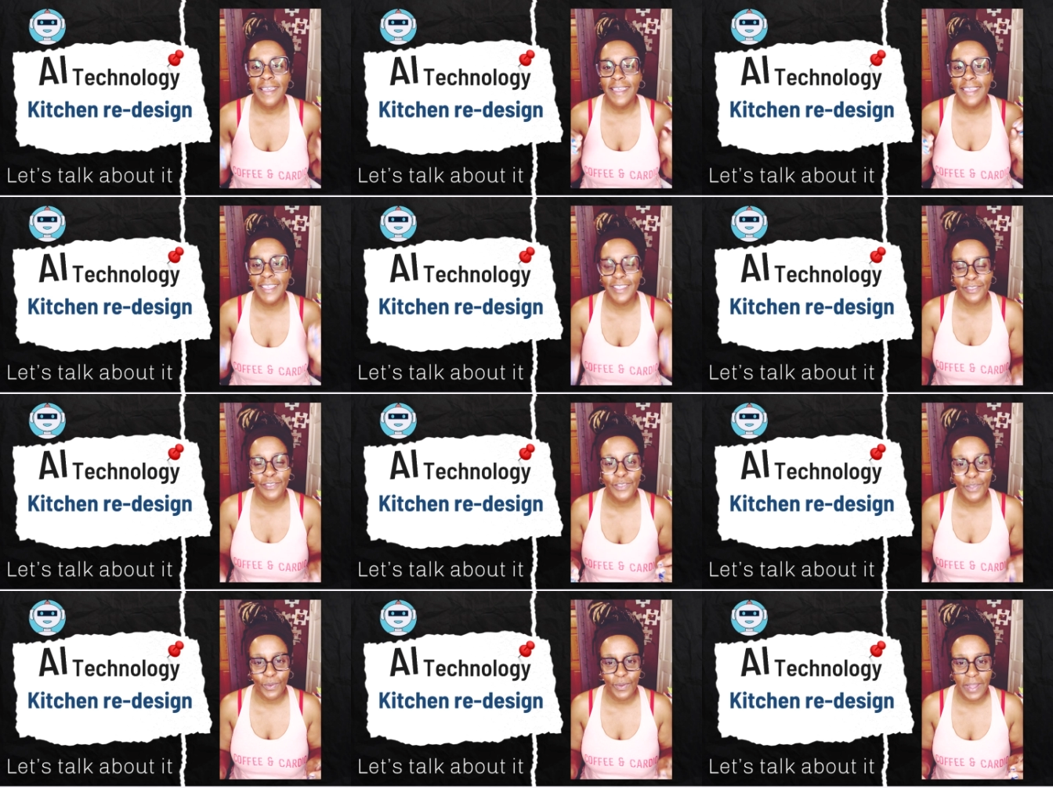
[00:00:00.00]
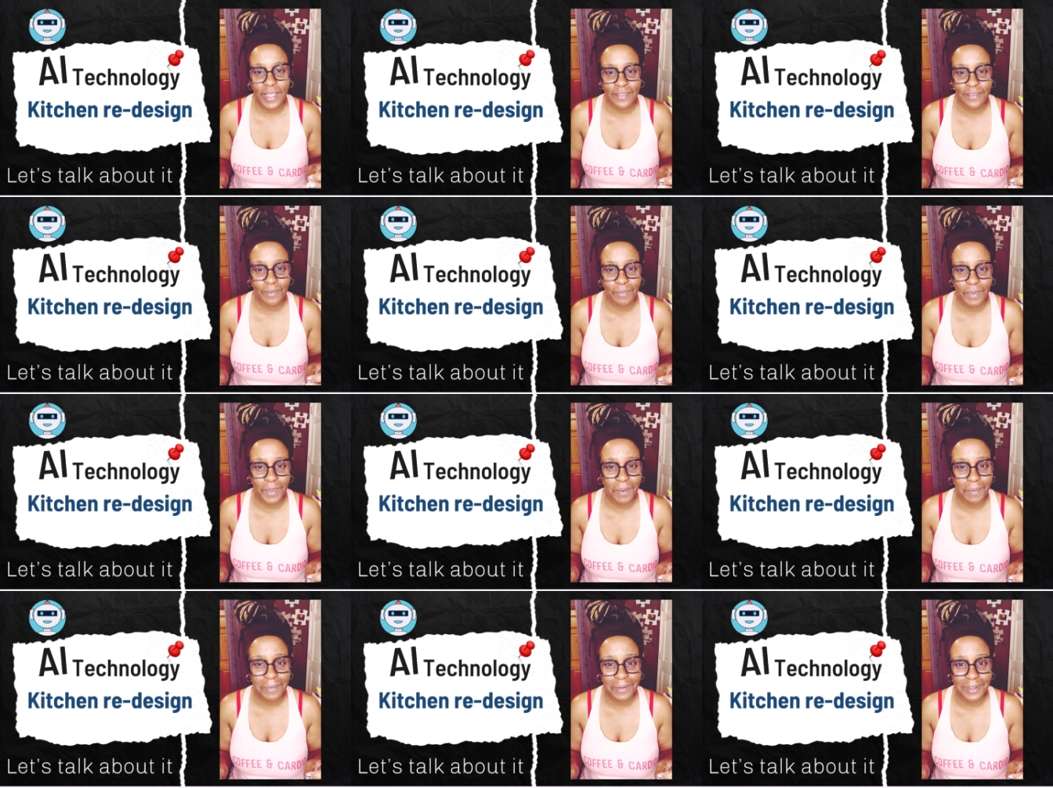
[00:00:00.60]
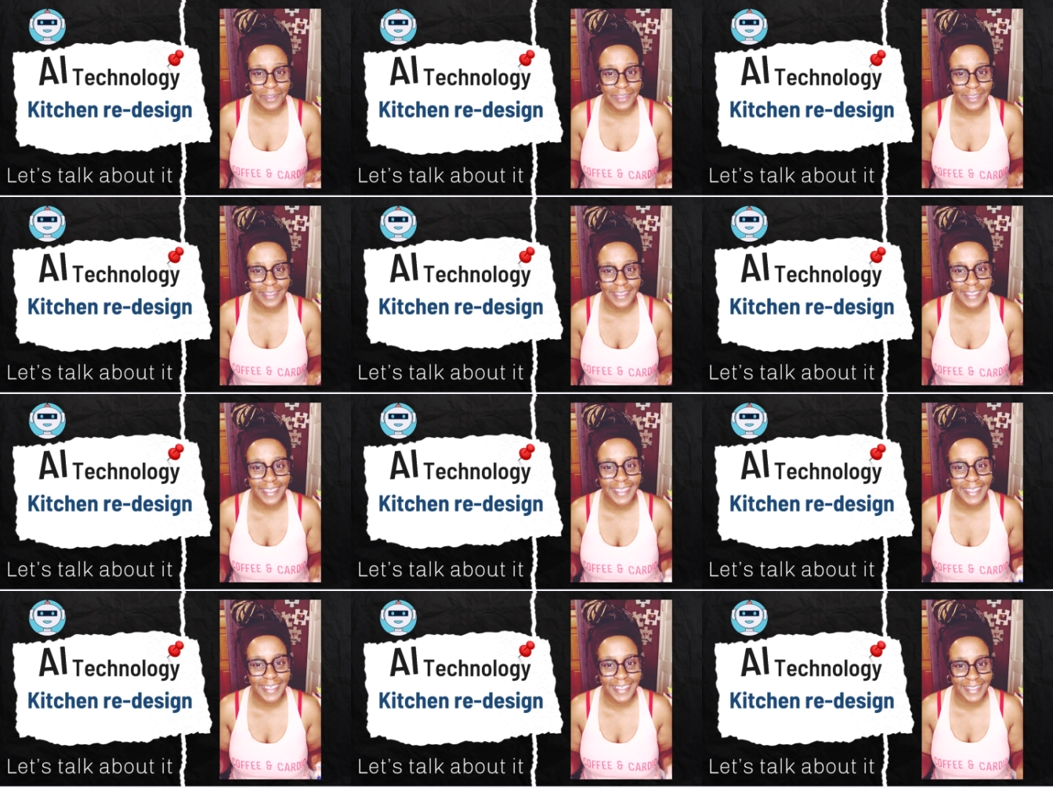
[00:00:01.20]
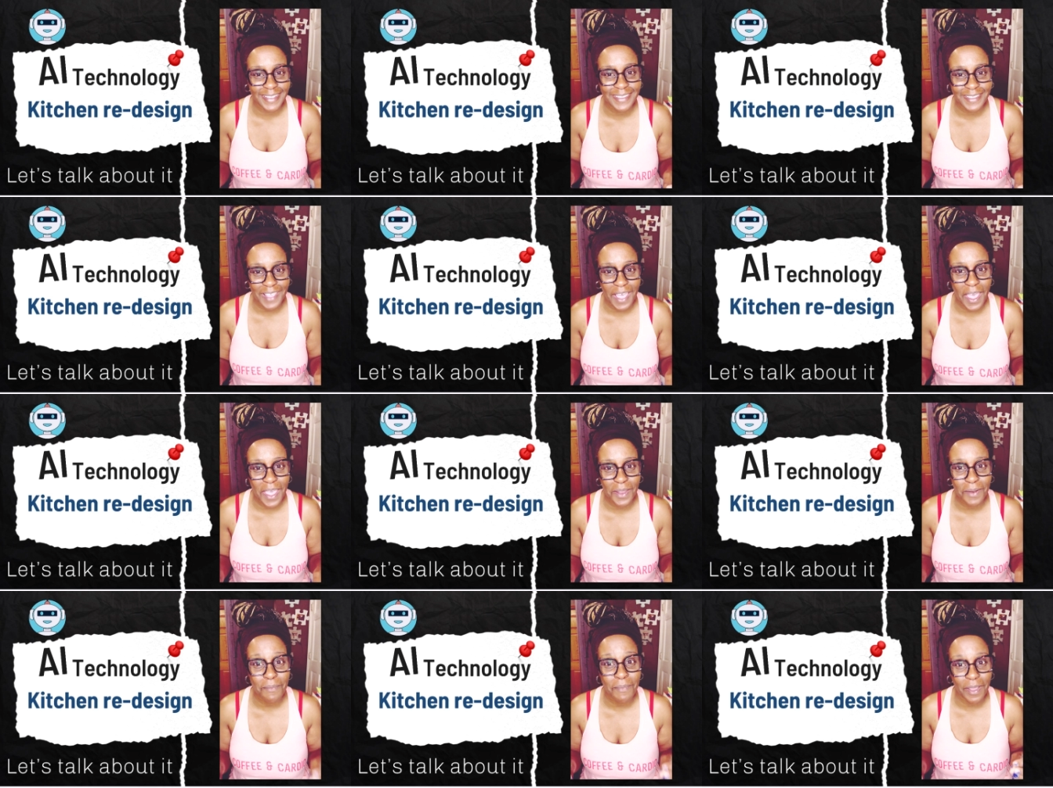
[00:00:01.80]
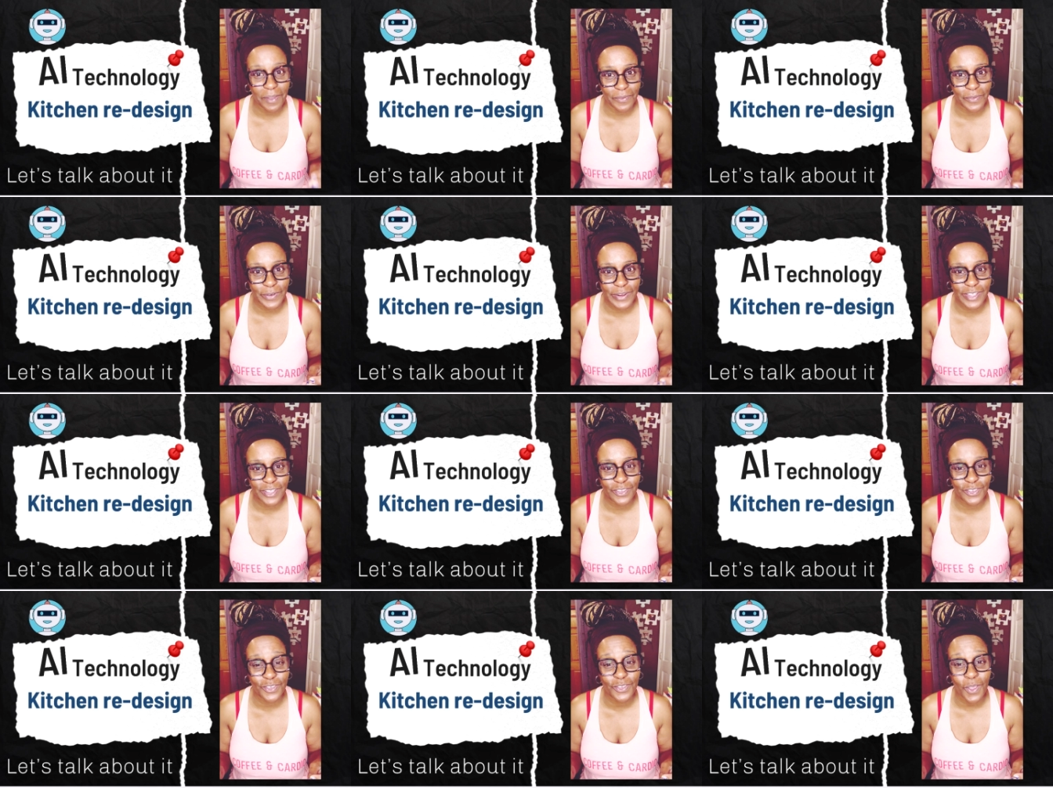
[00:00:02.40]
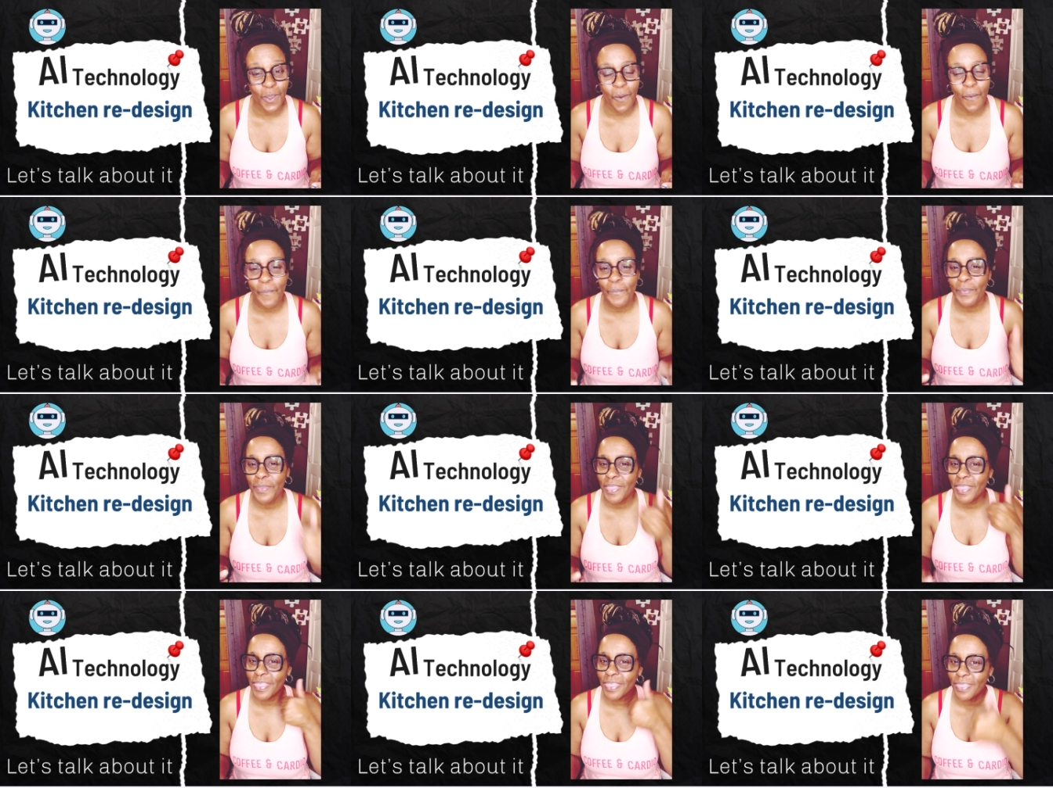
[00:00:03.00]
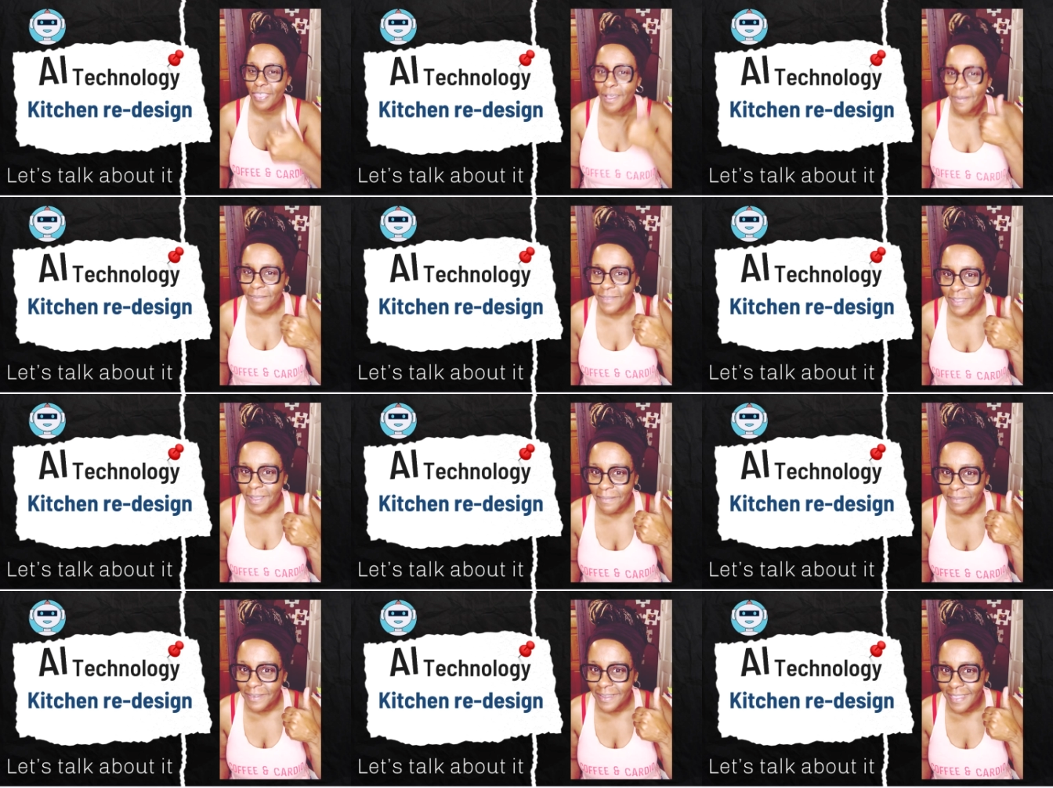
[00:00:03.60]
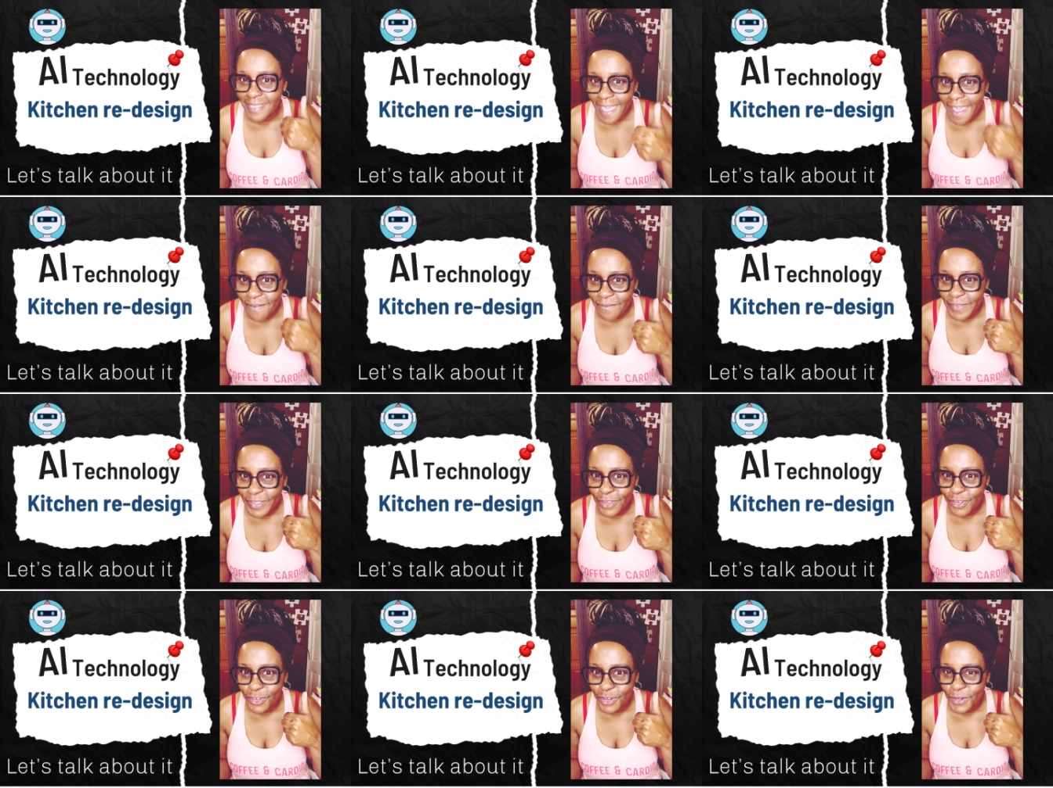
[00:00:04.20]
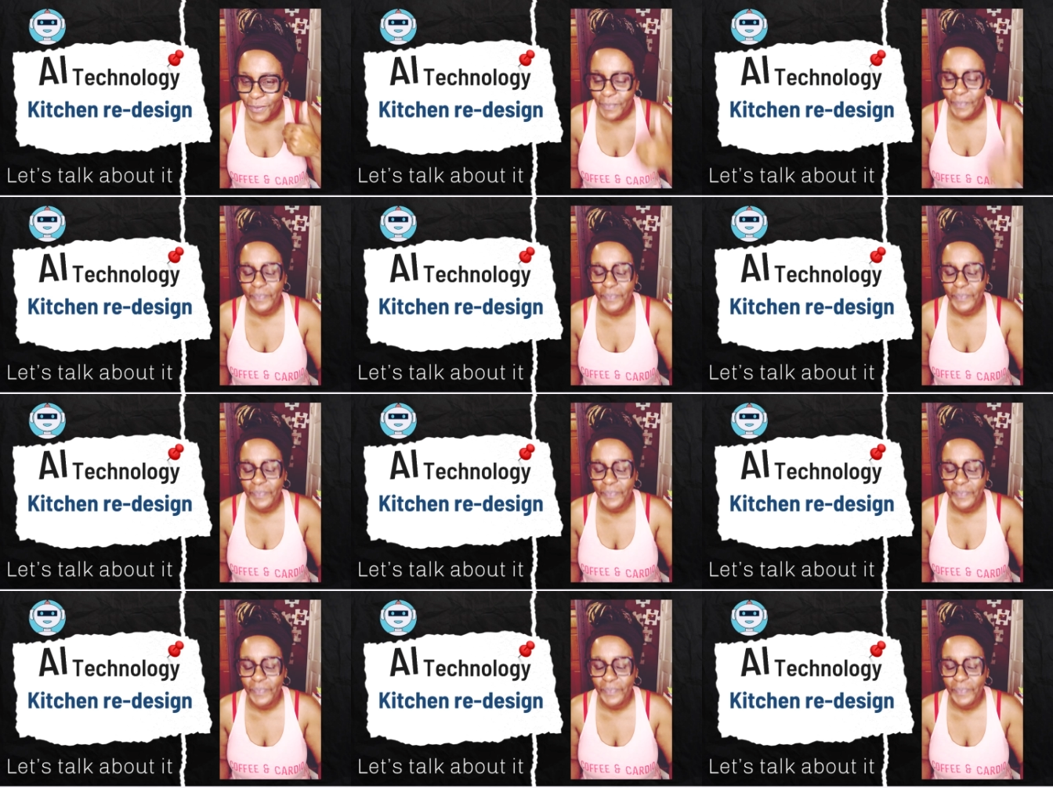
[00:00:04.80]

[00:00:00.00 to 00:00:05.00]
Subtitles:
It's so nice to be able to look inside my fridge. So, thumbs up to that feature.